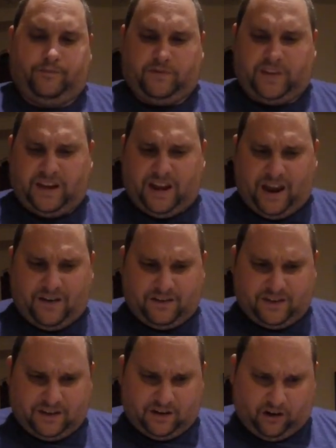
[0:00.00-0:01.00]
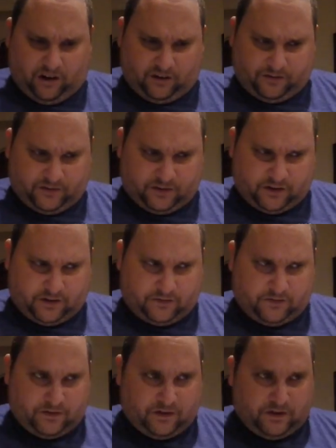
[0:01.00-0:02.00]
take everything off
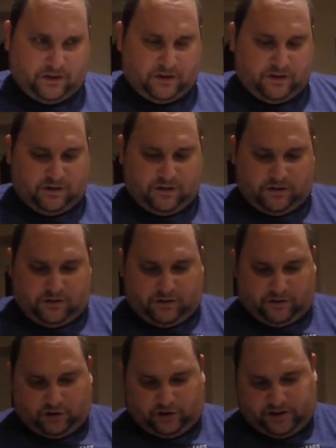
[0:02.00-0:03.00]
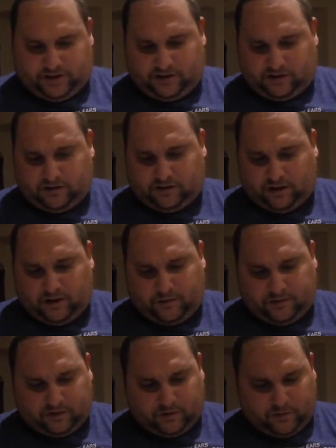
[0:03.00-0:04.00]
of the trees,
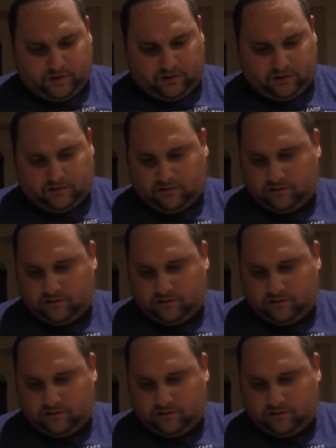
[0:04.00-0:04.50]
I'm assuming.